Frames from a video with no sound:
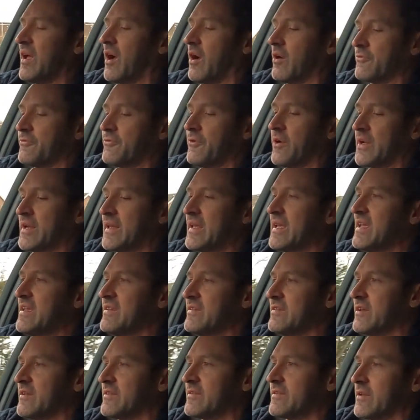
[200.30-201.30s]
I find it
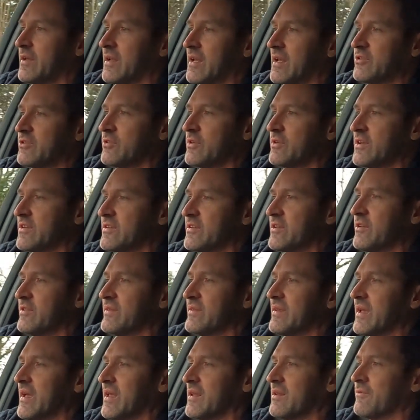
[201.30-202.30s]
easier to literally just
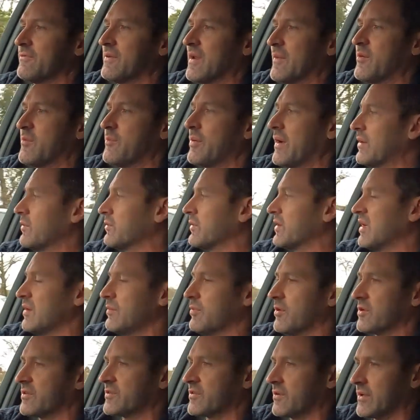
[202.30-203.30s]
use the flappy paddle
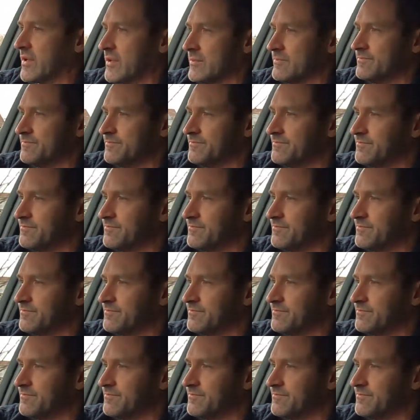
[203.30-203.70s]
gearbox on it.